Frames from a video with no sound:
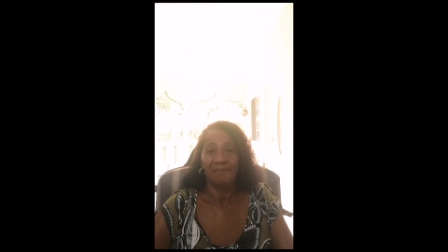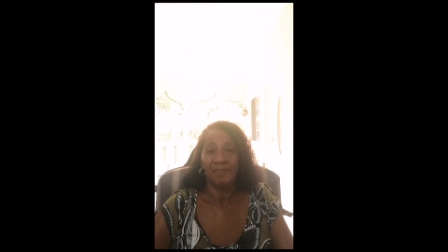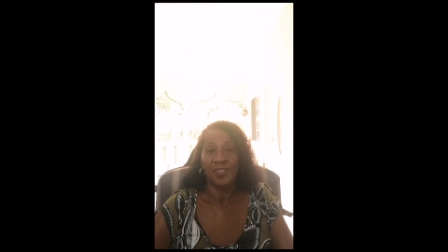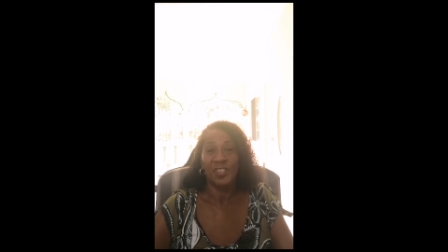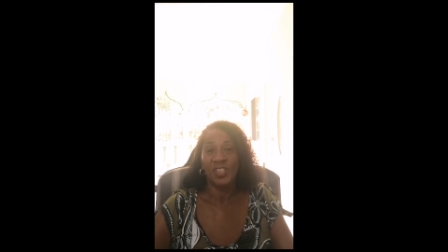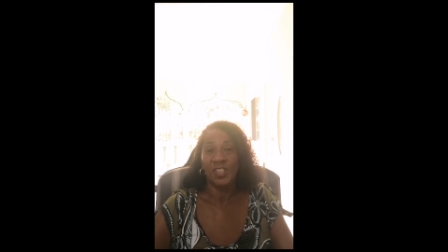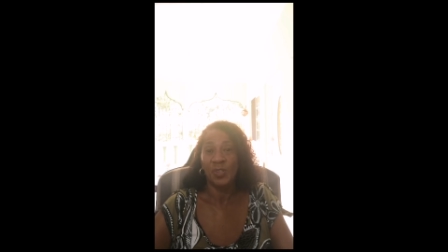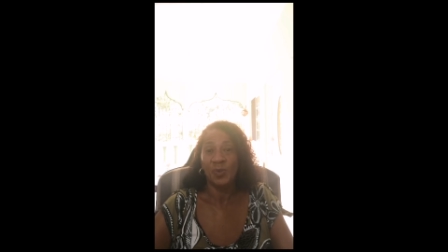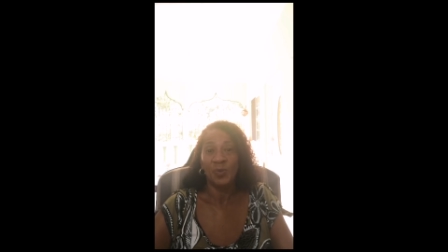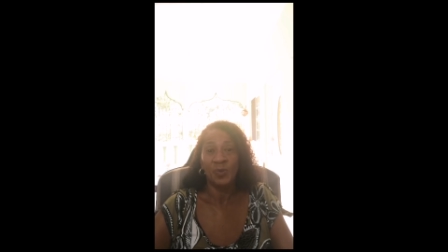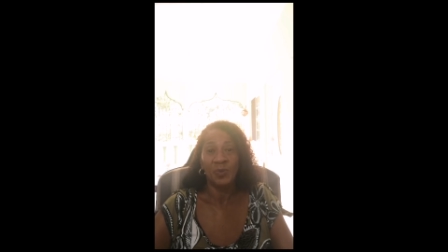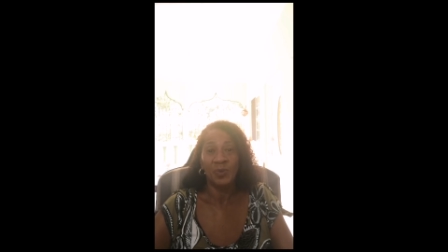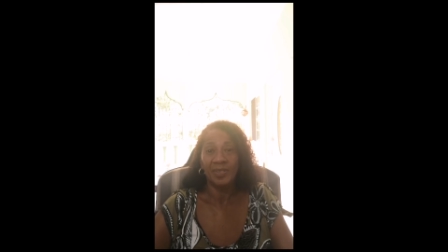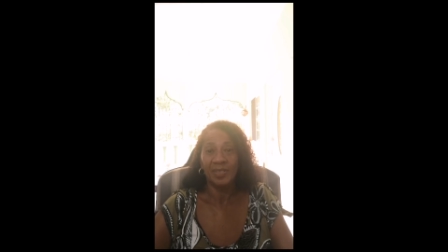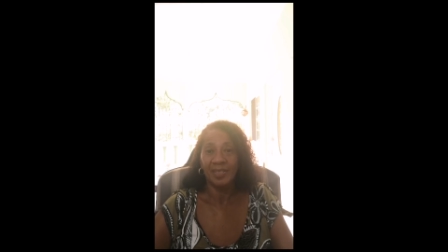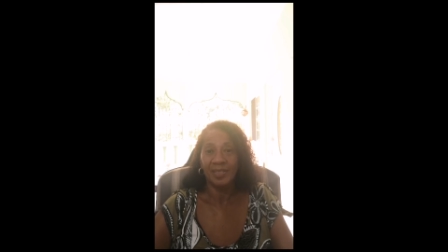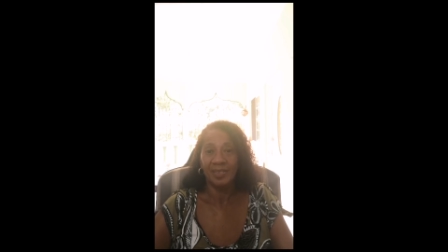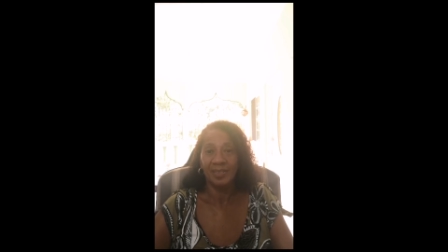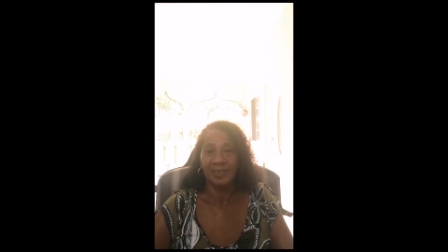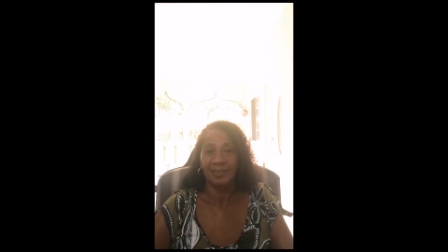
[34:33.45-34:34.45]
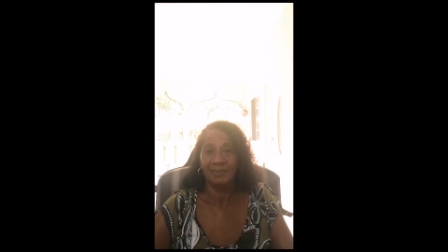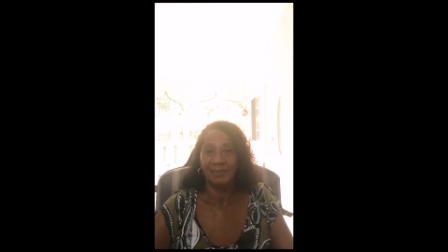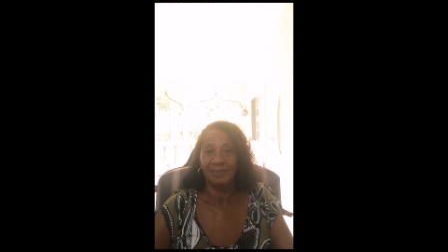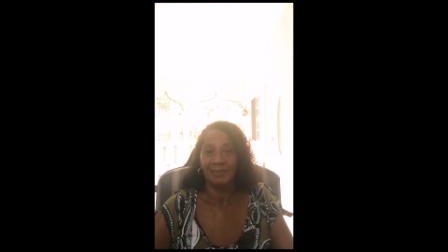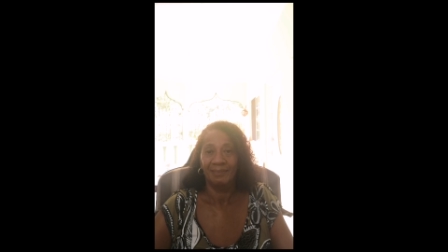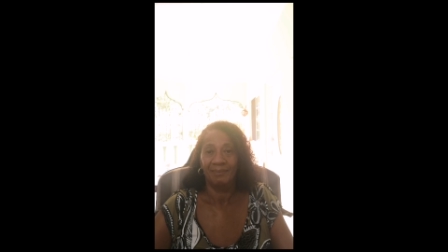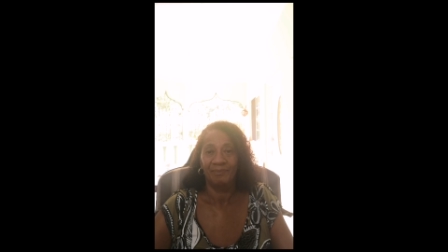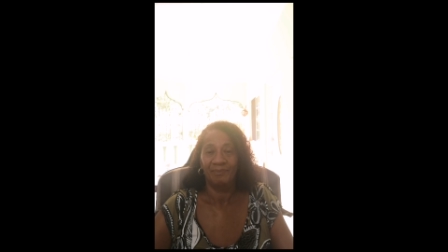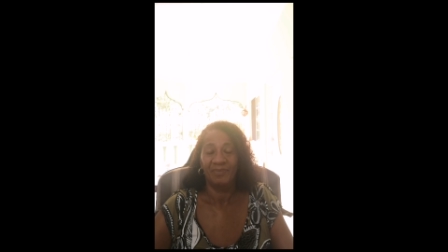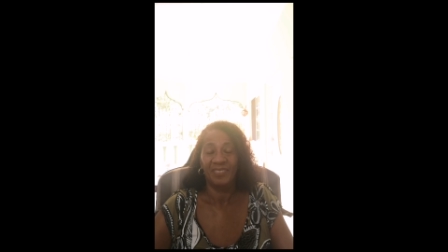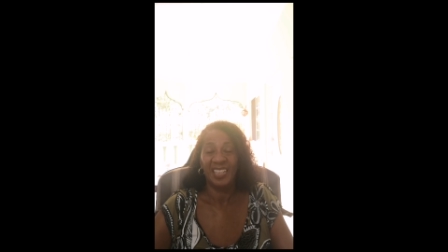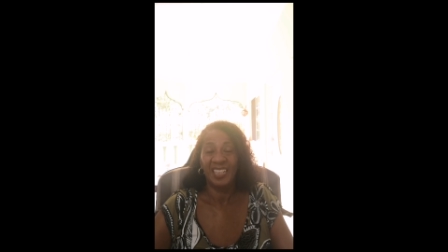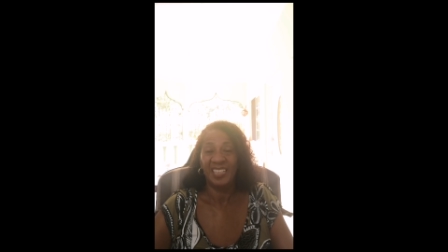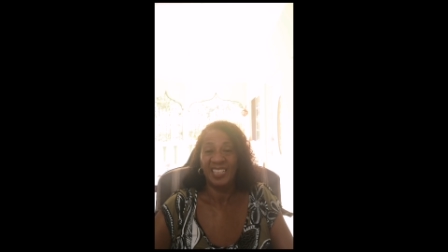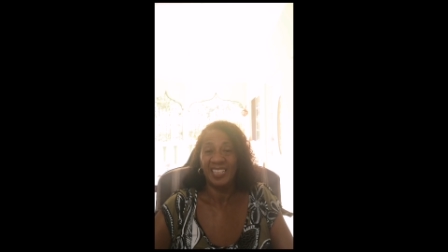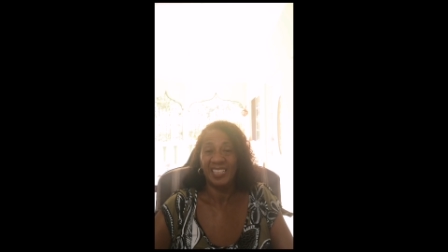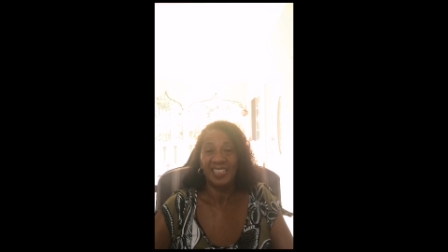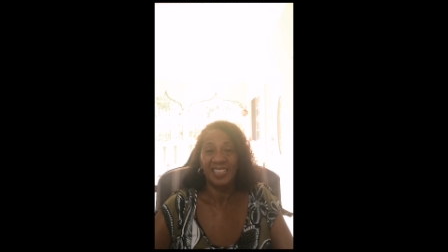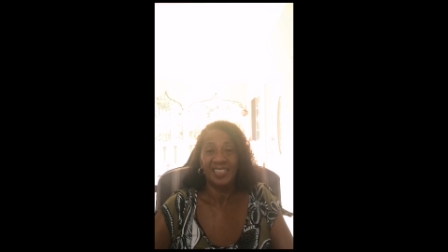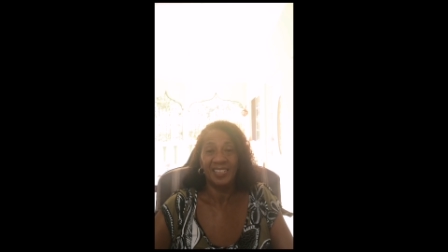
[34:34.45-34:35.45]
shoes, they're
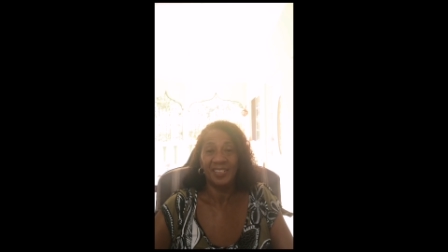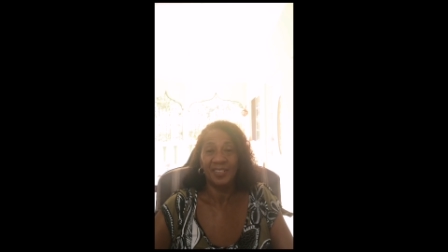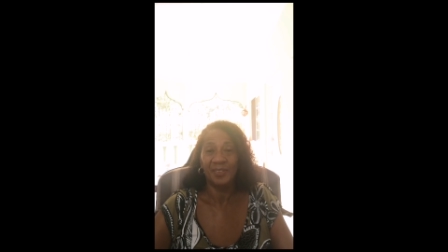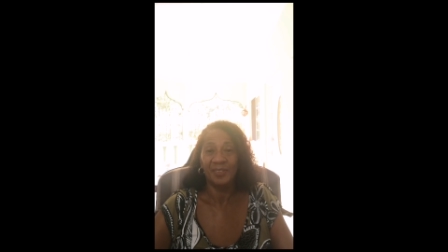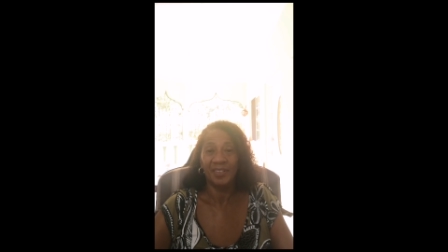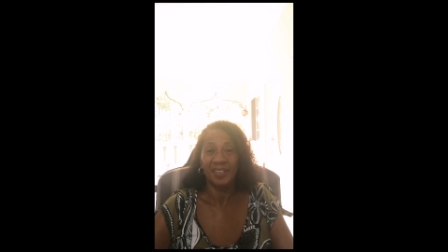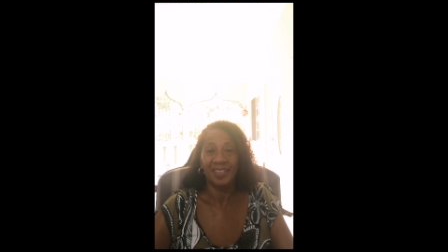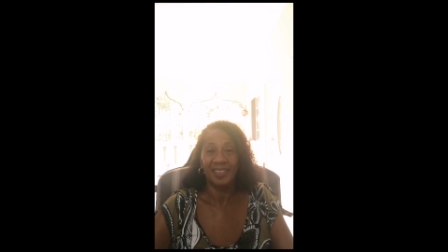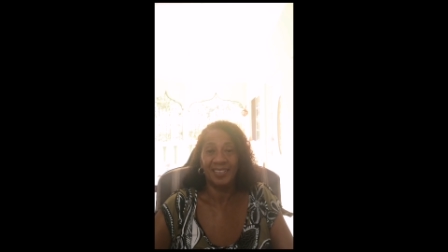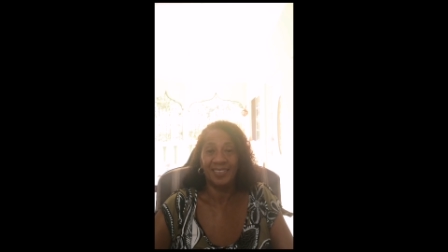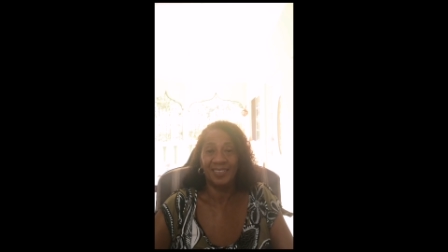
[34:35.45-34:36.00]
disintegrated.